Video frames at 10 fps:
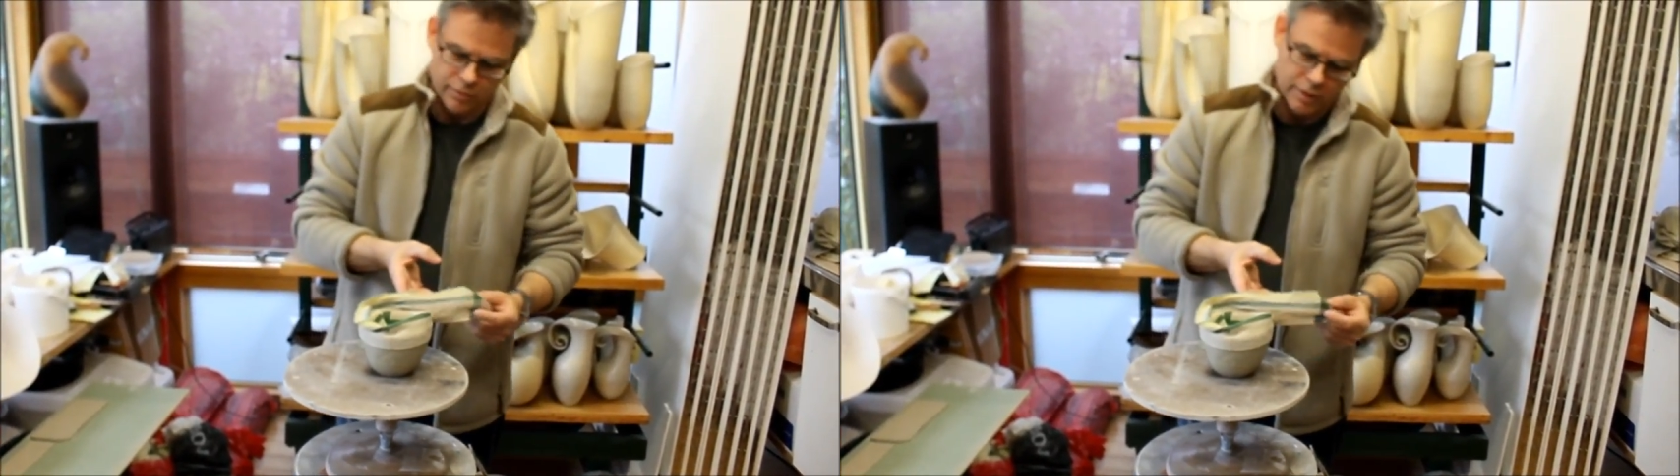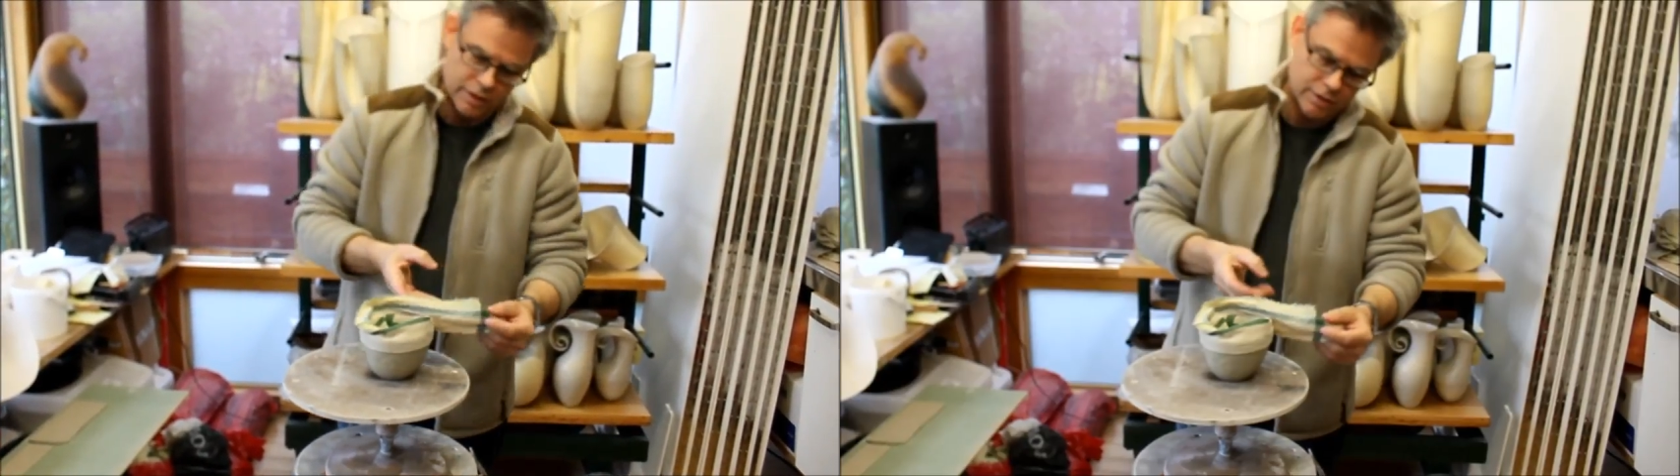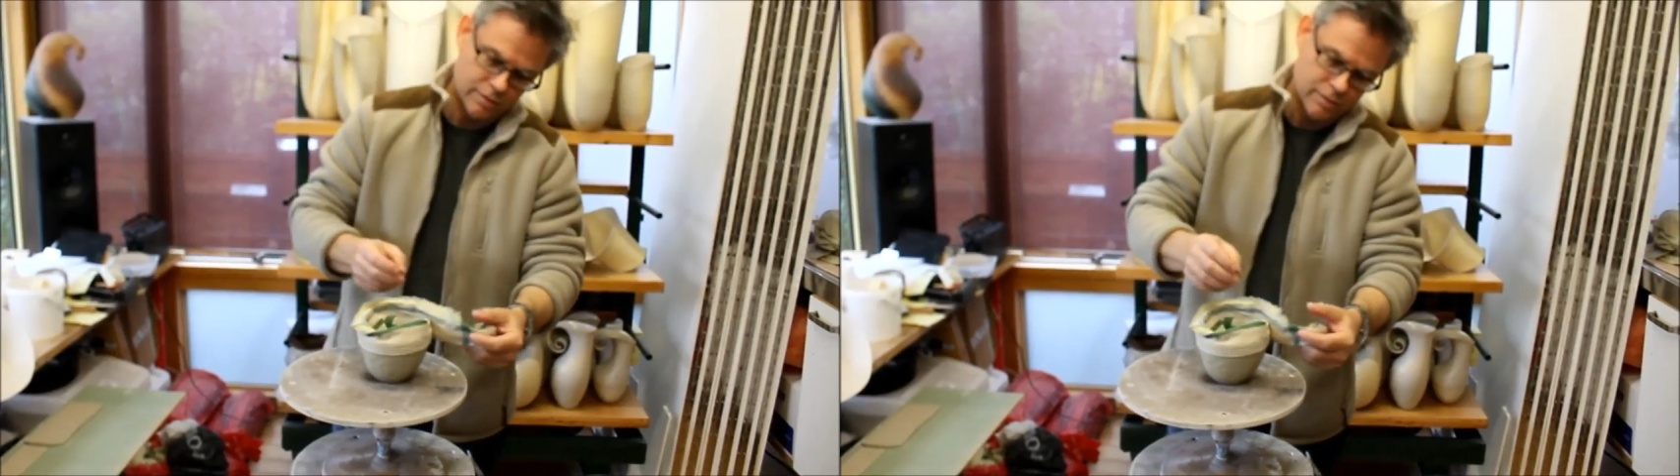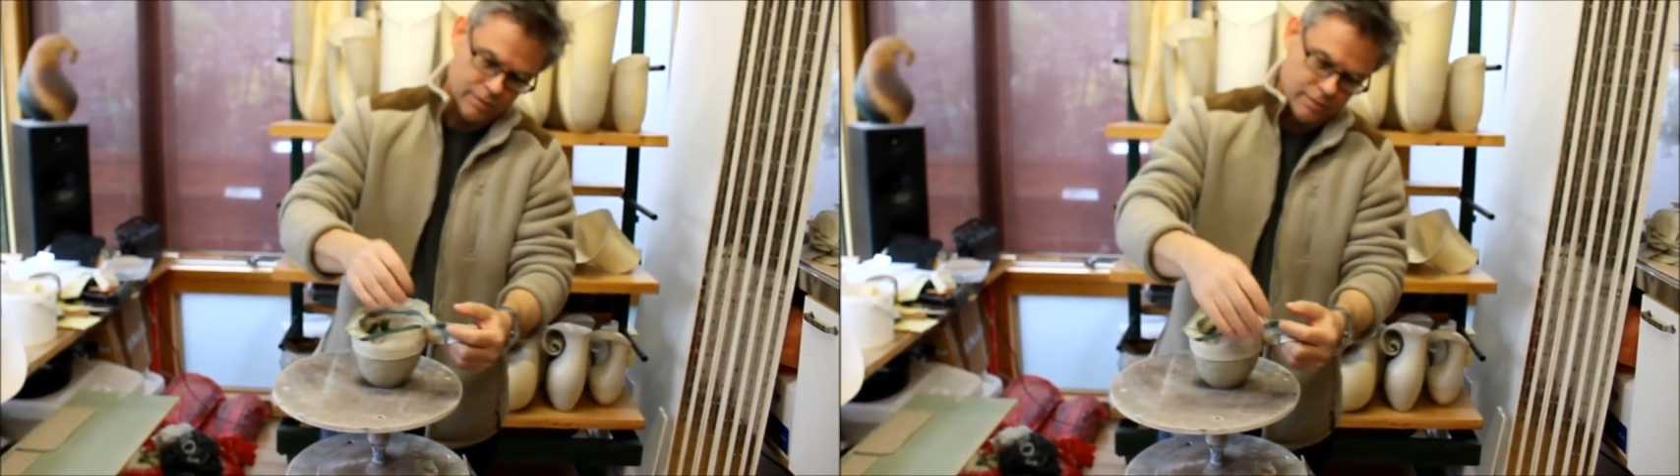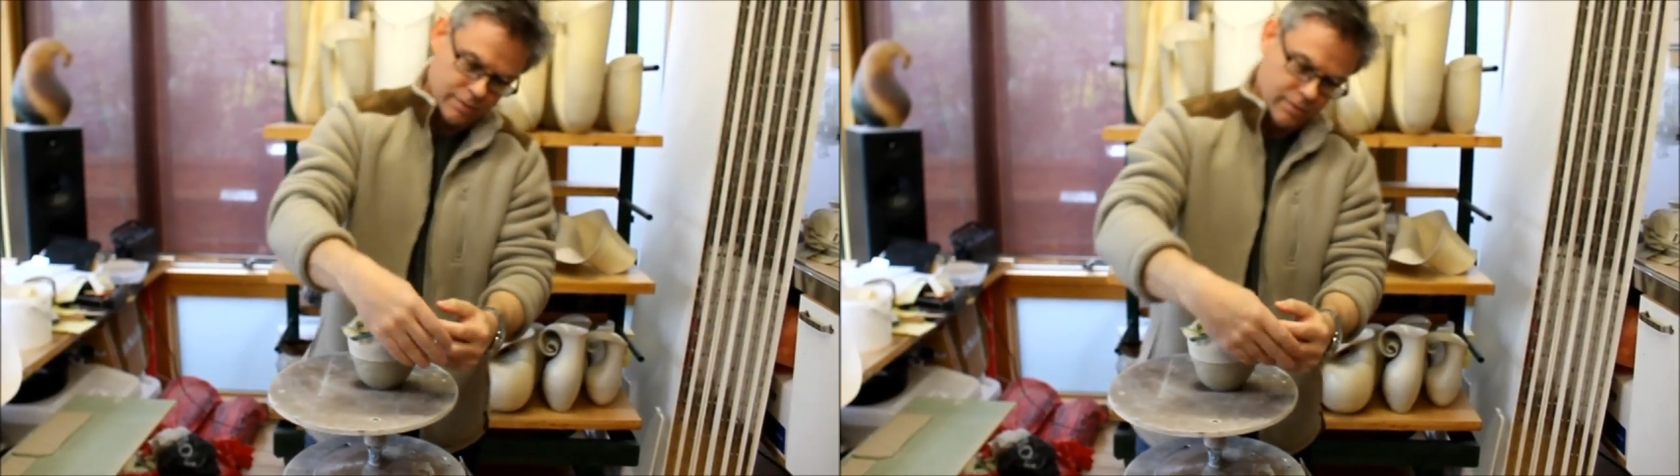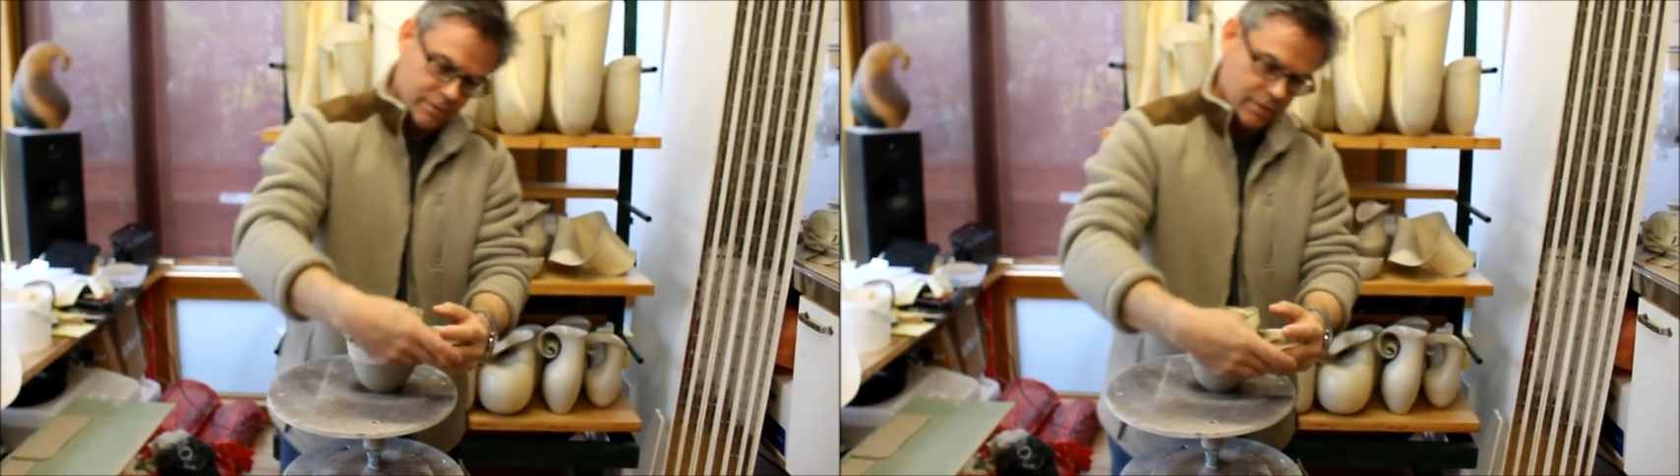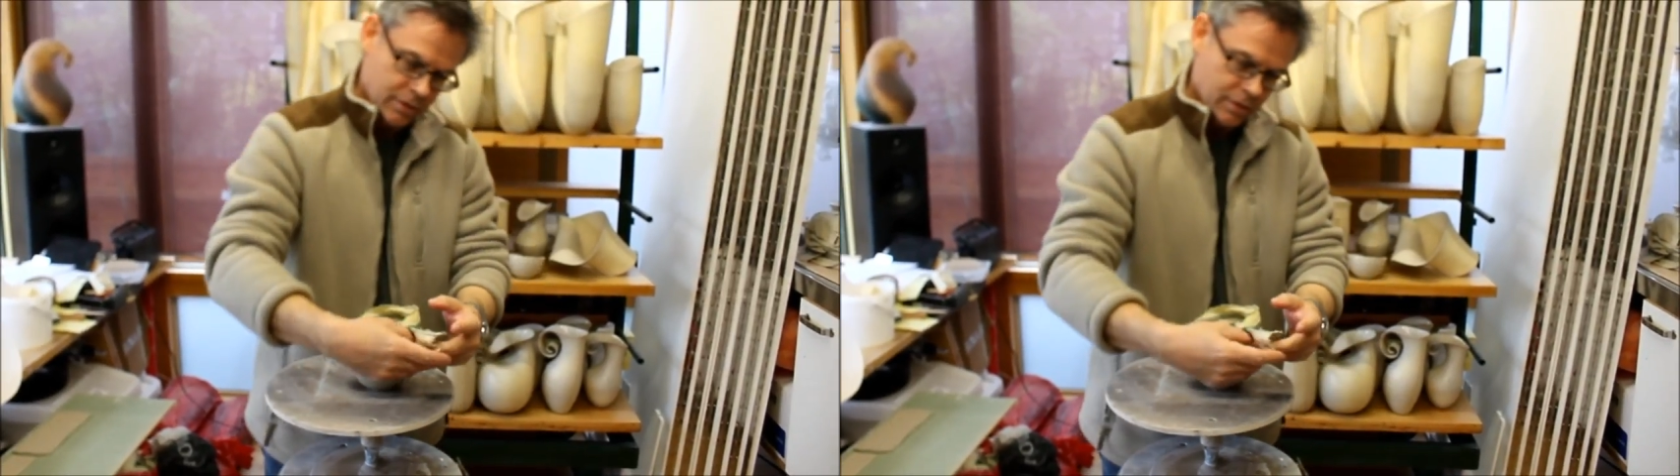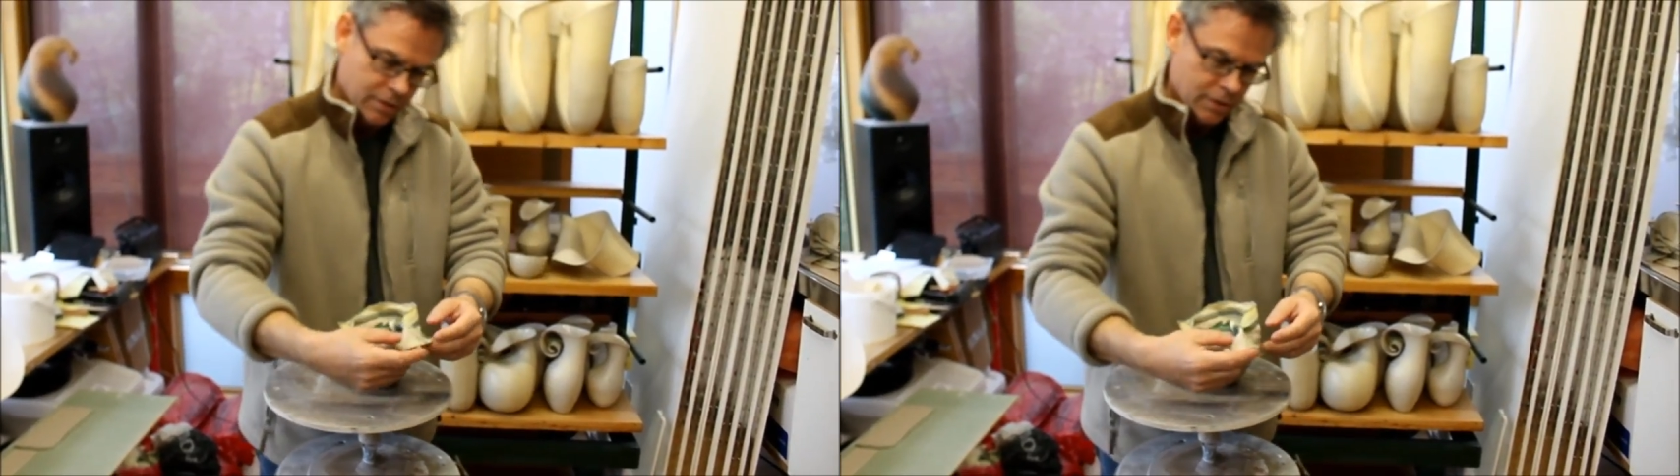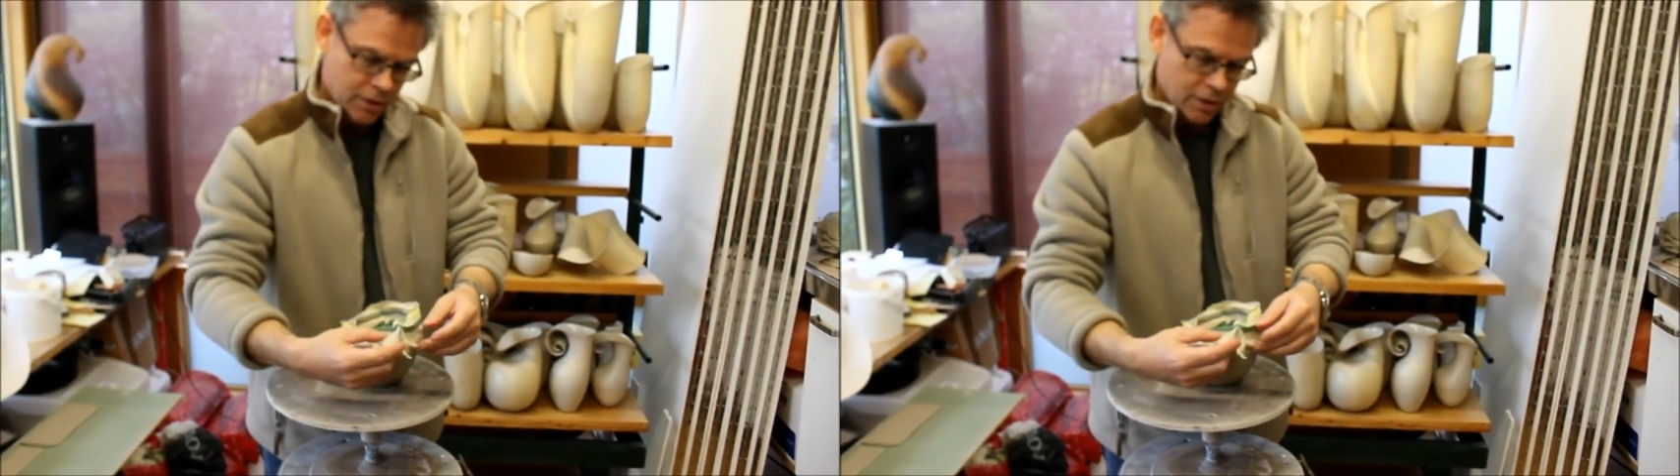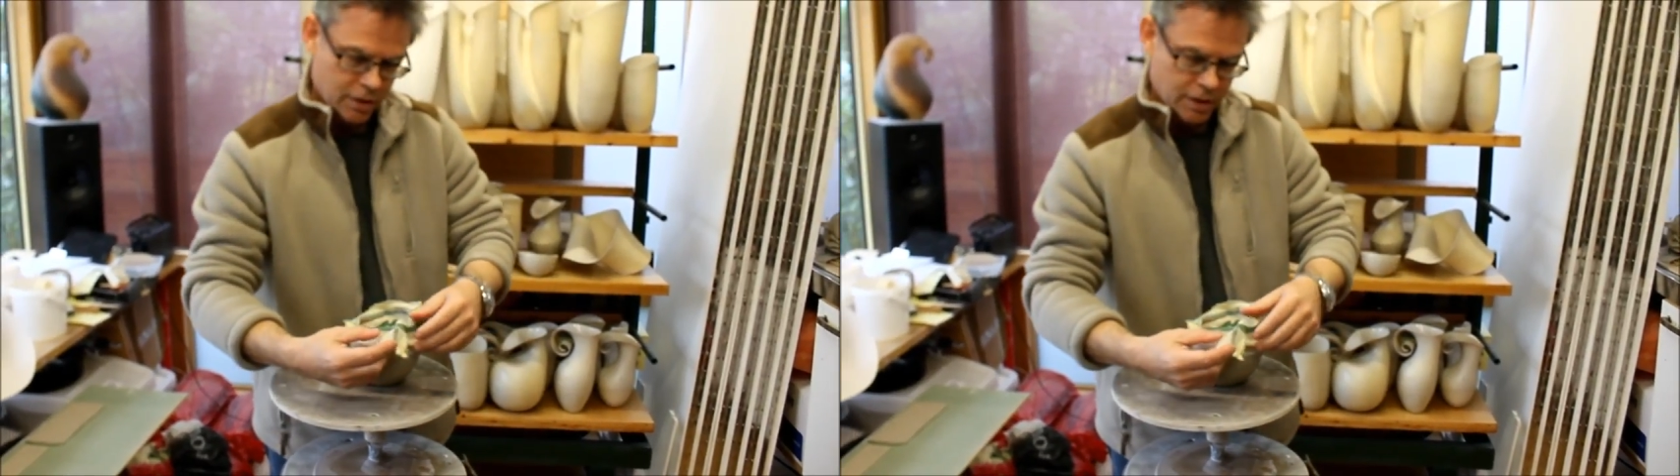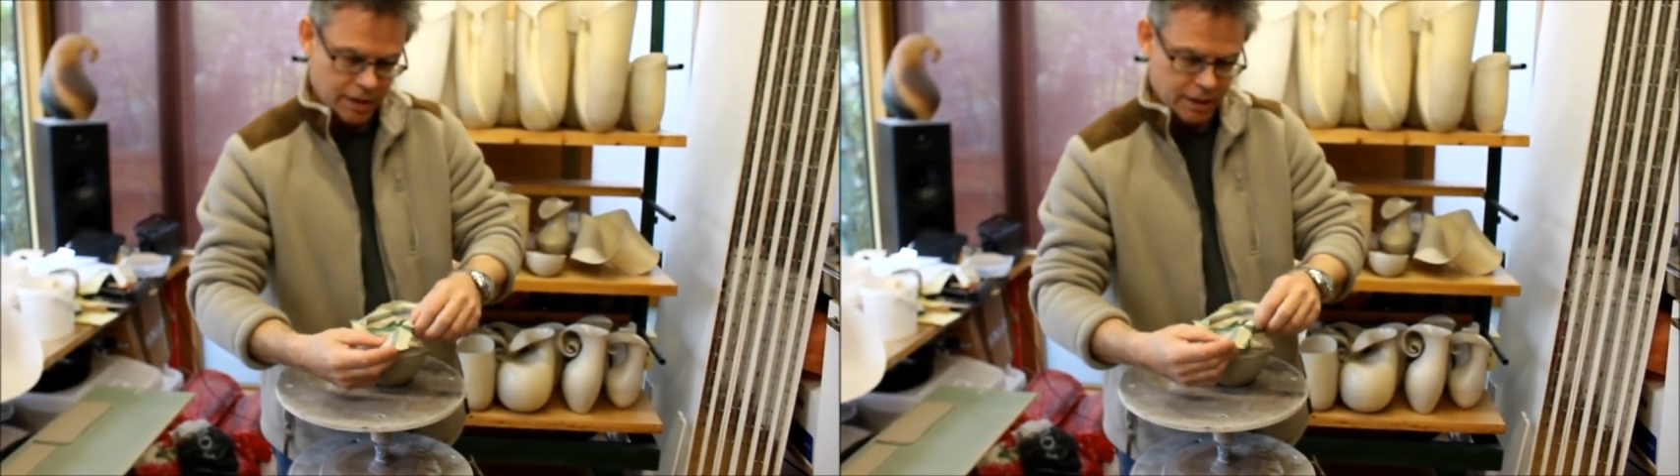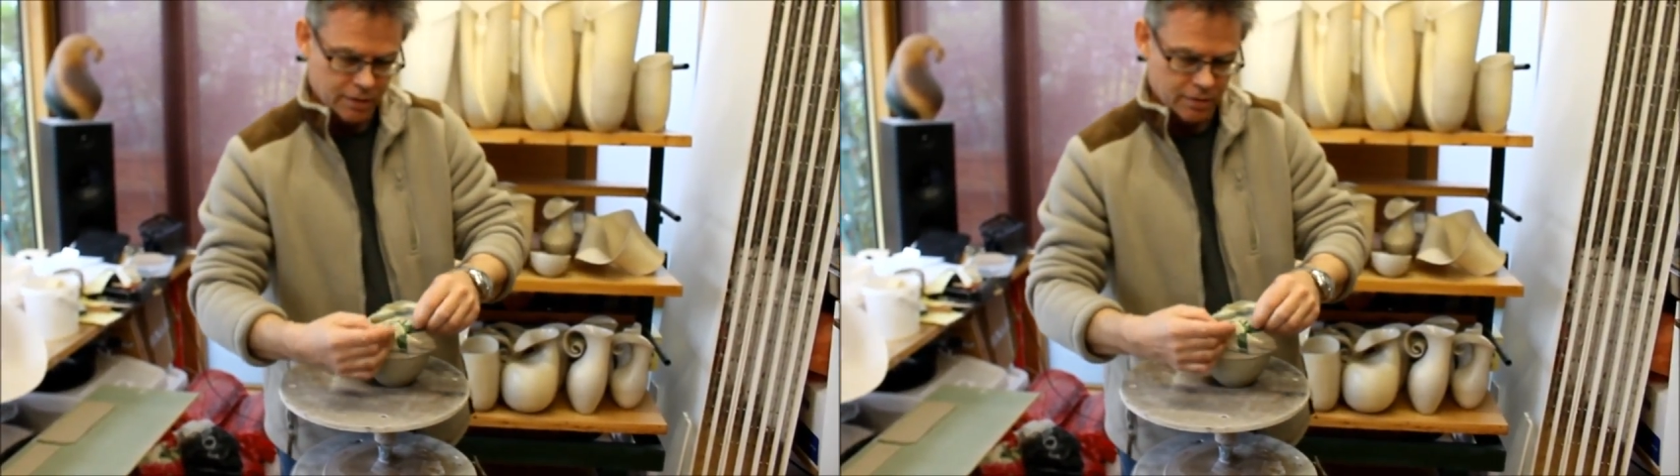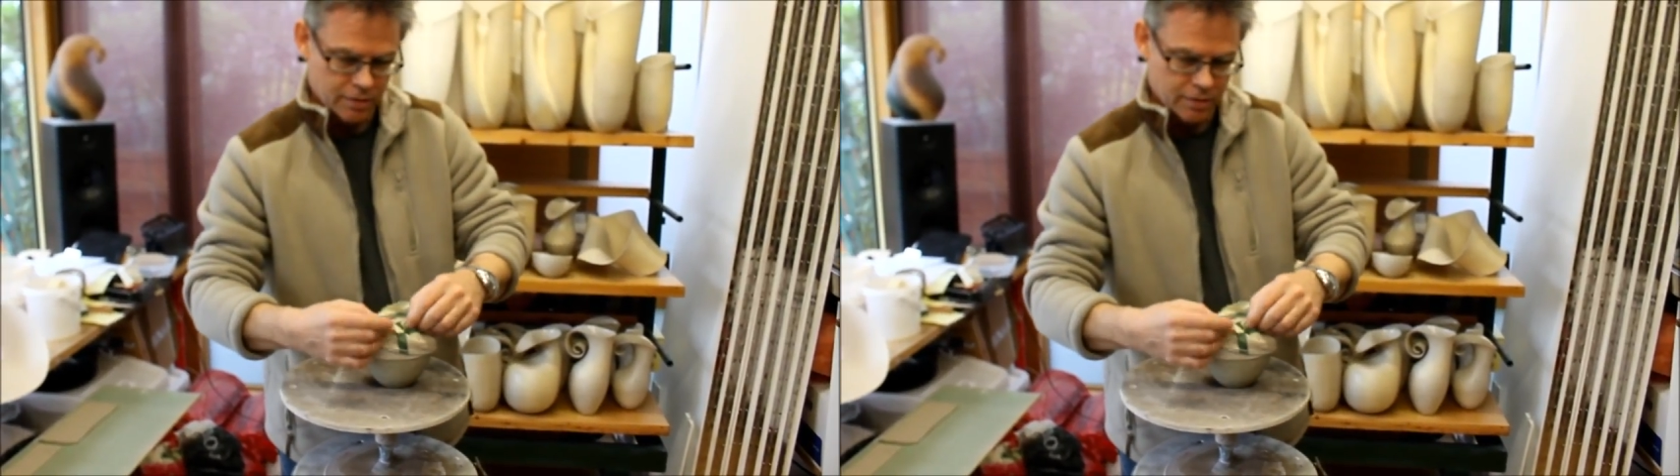vessel, so that that